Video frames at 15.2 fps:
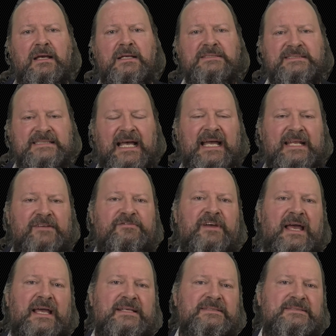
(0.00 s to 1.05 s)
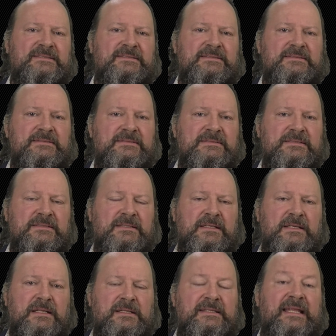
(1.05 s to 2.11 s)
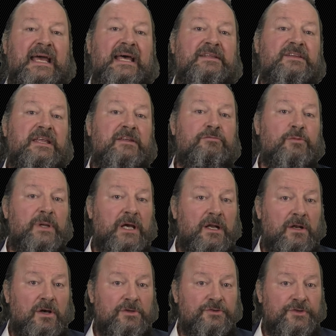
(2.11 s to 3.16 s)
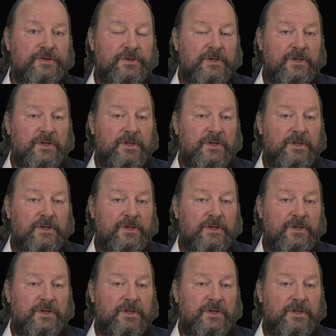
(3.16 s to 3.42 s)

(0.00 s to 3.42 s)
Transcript: side effects that, if we are not